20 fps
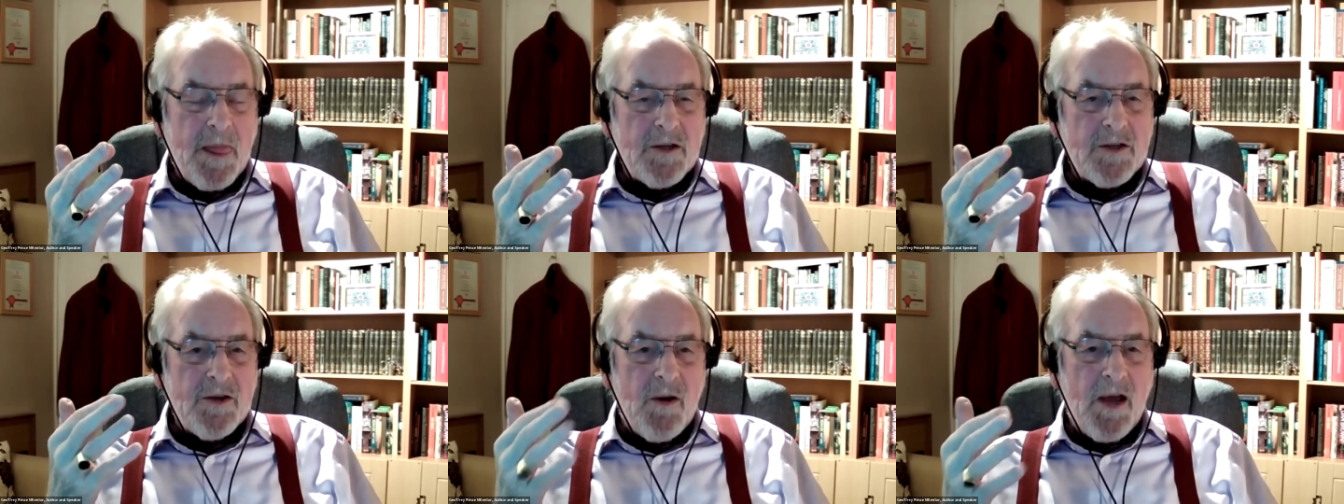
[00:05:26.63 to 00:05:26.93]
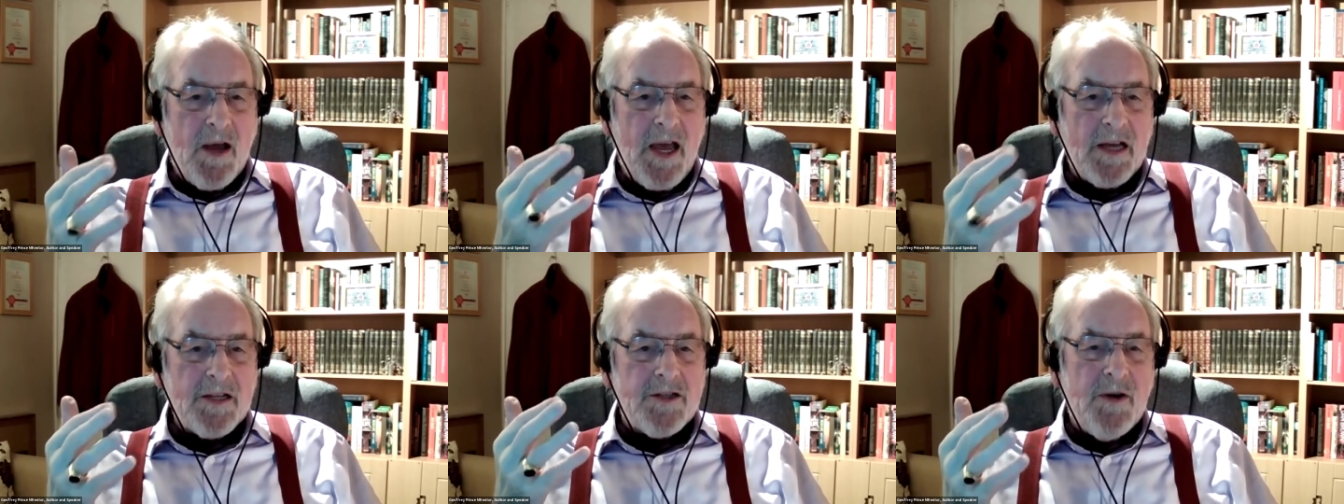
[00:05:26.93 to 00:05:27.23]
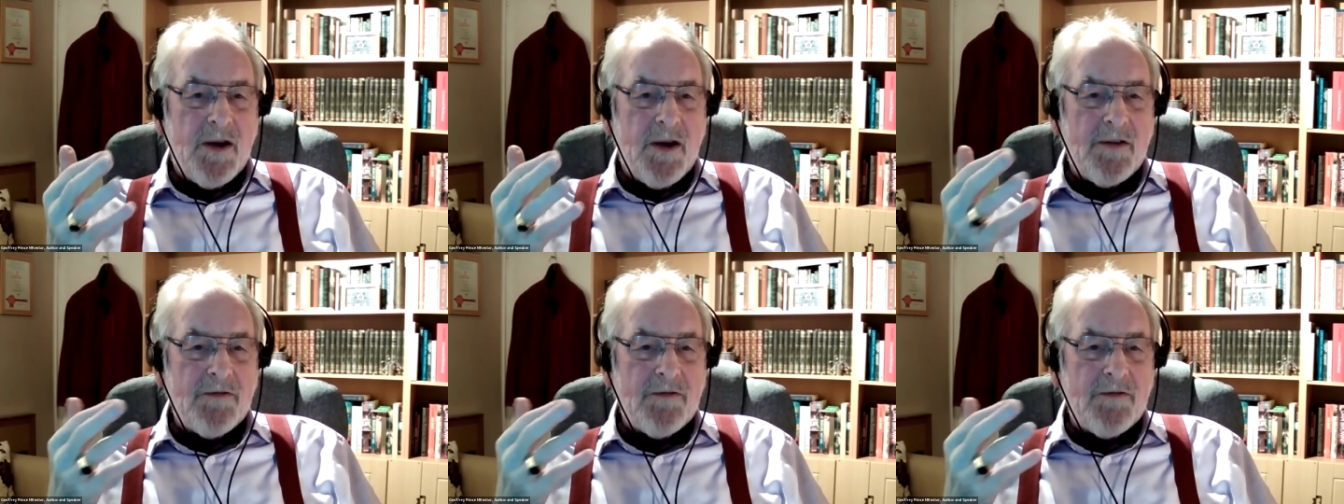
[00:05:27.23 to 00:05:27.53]
So I
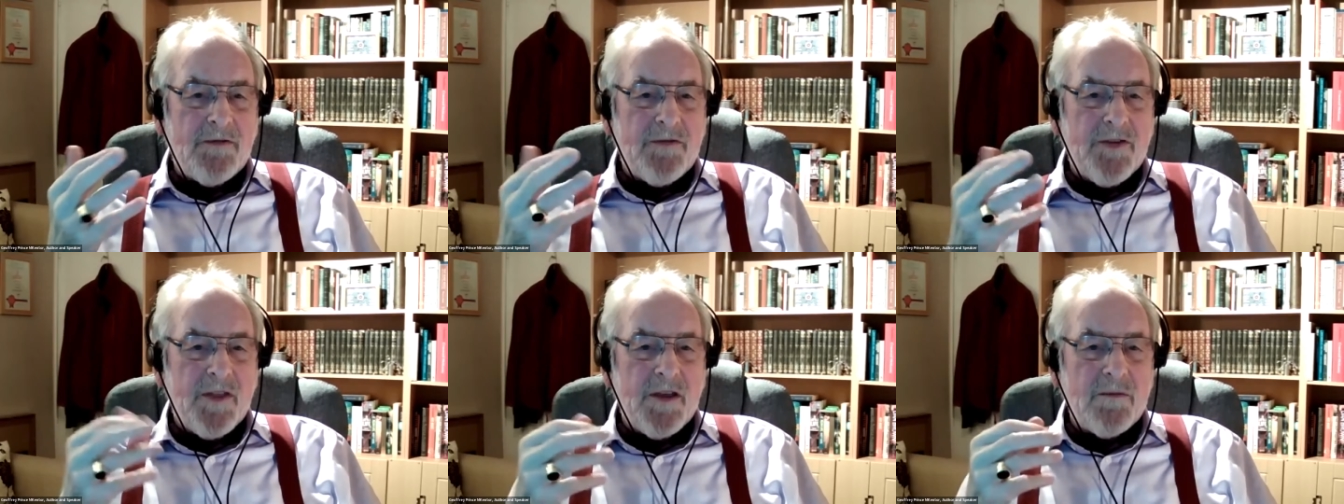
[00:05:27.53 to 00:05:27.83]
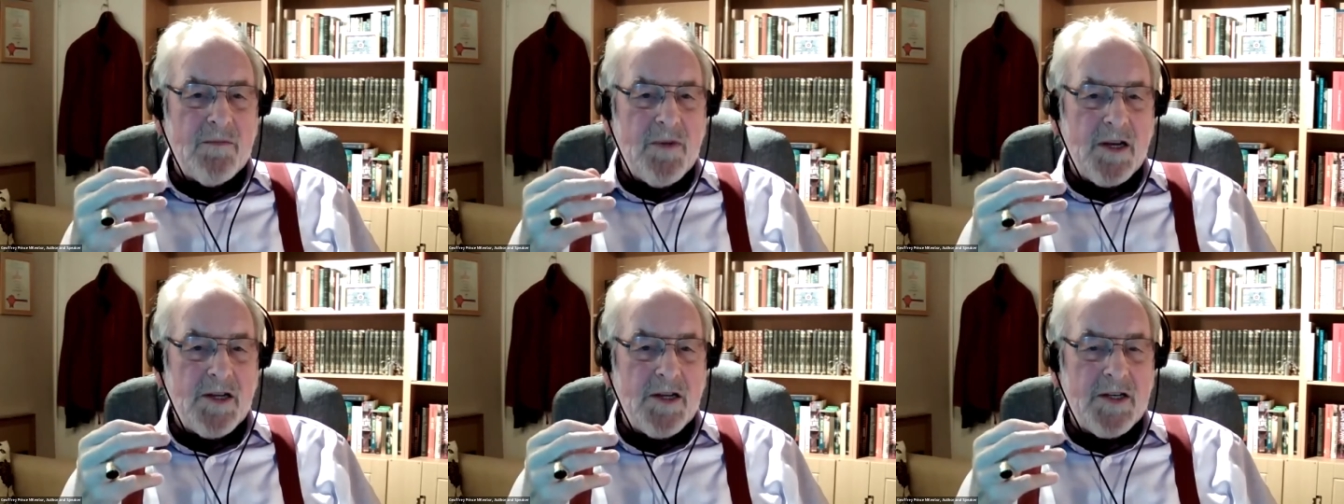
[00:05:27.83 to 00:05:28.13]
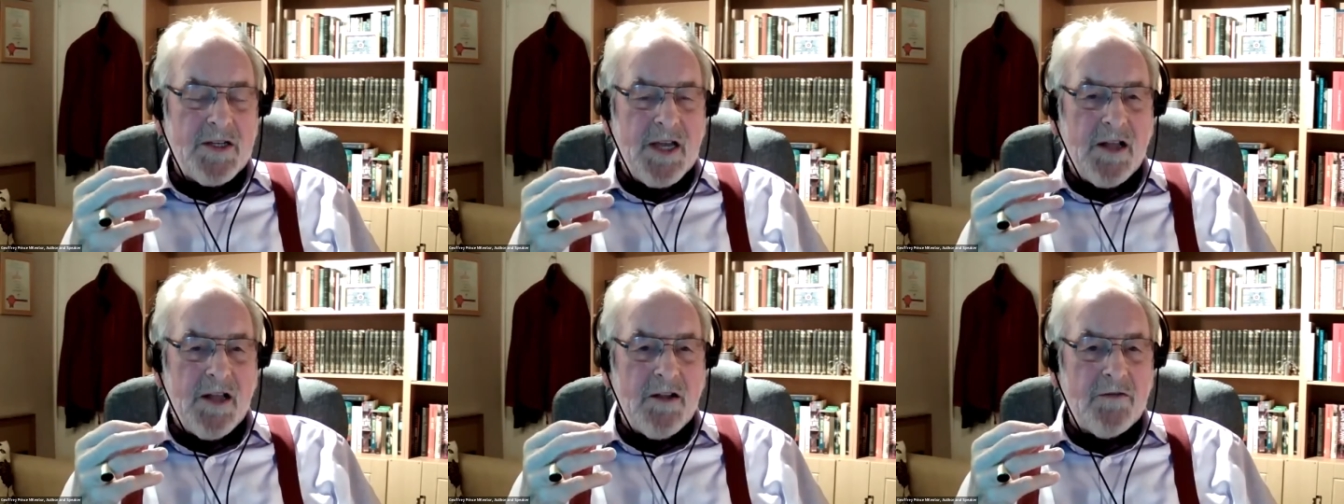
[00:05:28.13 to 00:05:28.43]
had to do everything
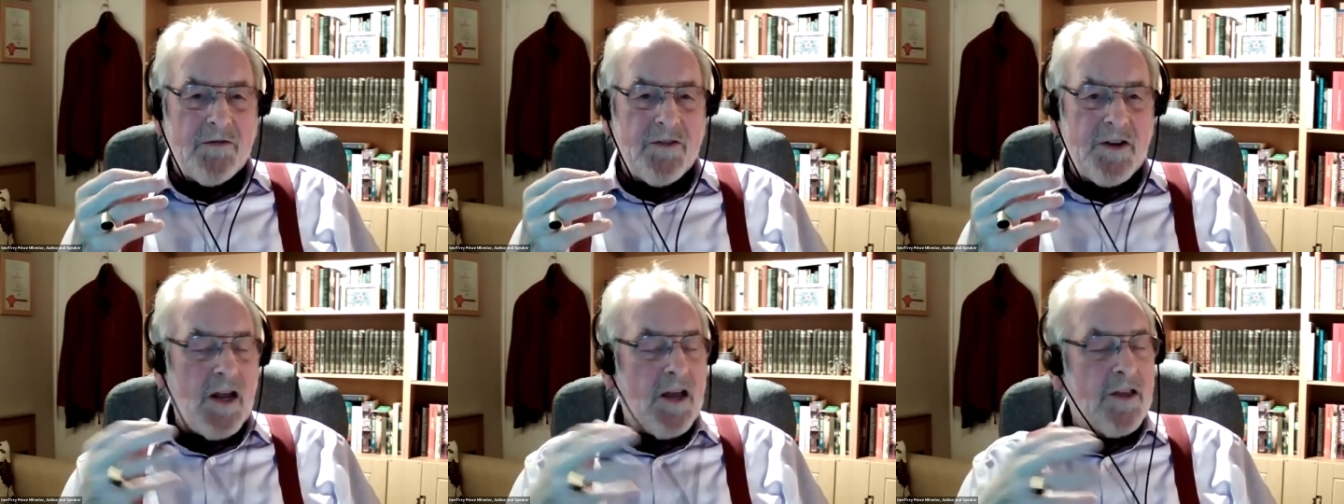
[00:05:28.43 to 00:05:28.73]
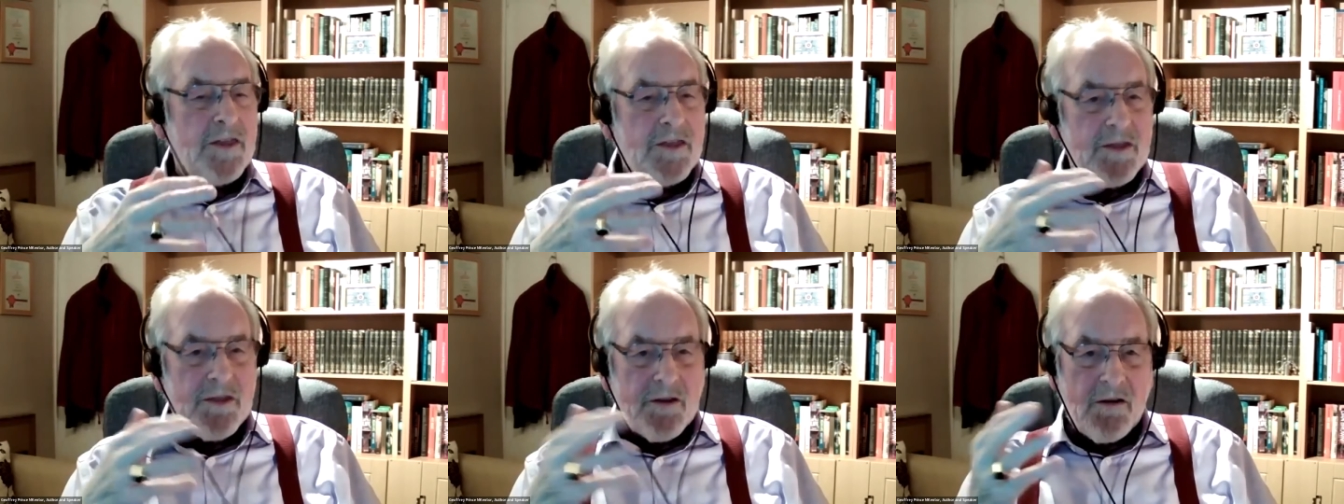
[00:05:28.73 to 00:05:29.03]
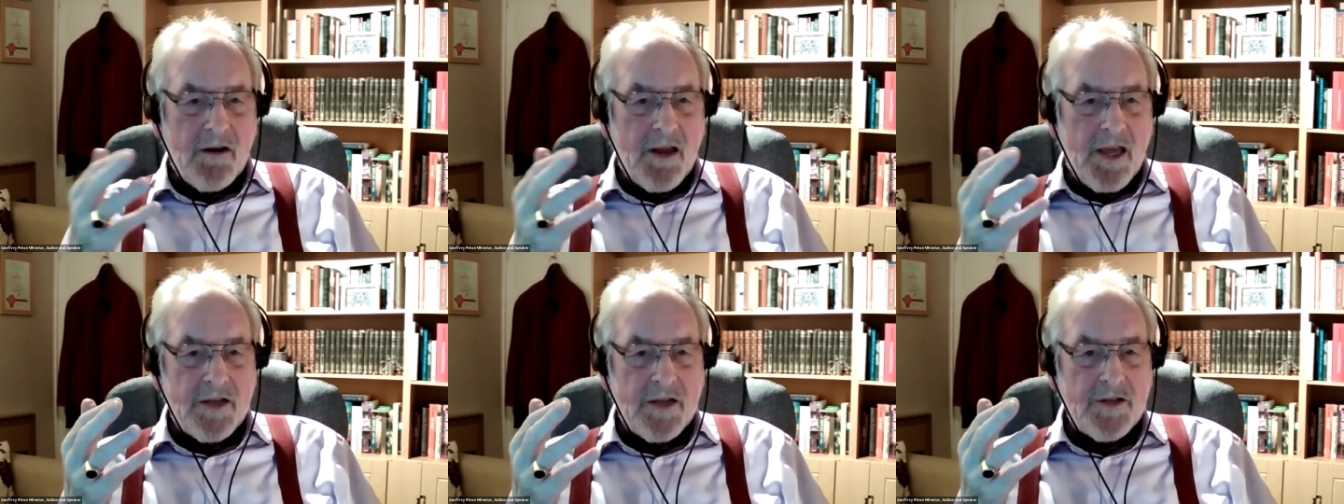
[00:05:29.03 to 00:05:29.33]
myself and I
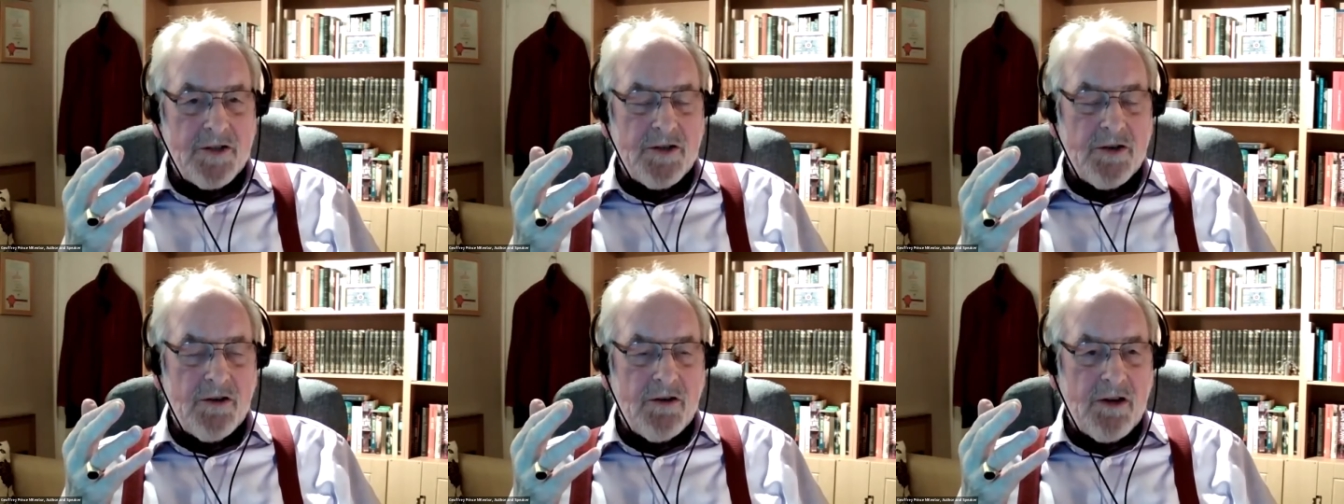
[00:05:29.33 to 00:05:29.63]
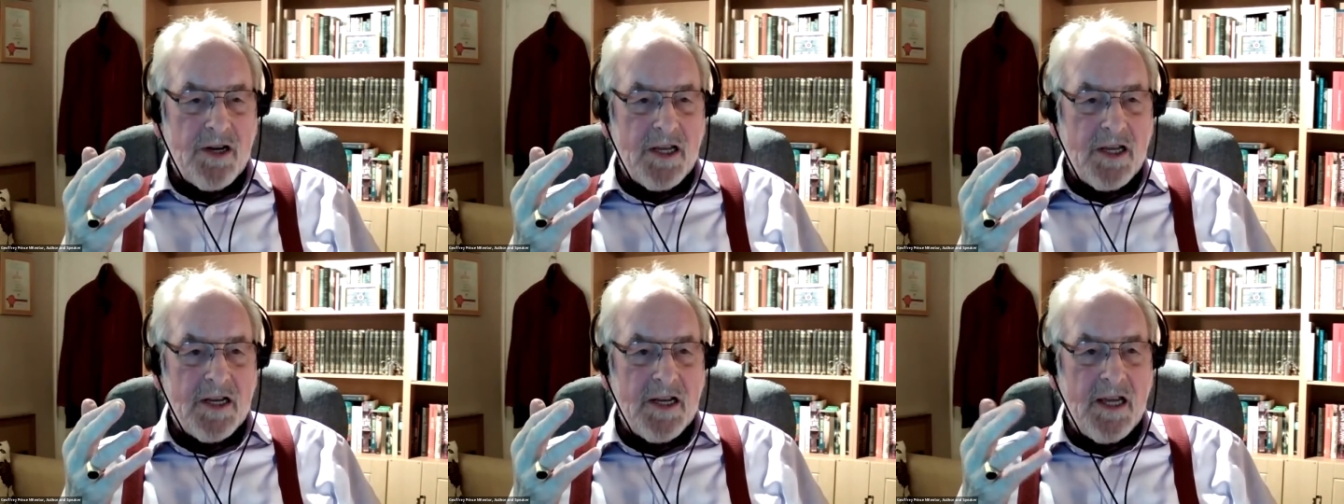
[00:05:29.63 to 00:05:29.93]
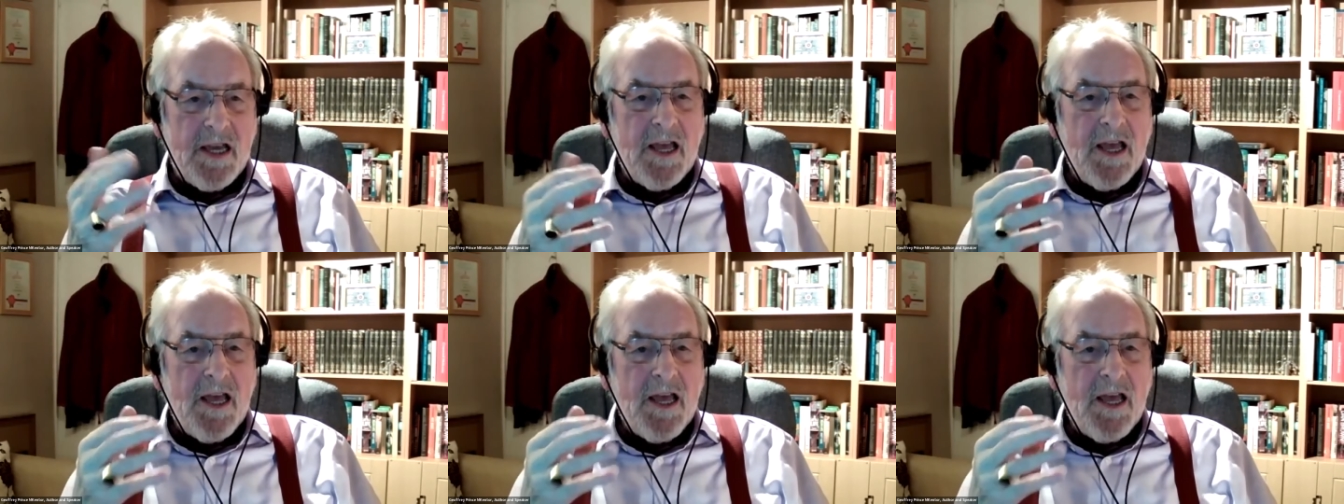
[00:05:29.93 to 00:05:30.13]
thoroughly enjoyed it.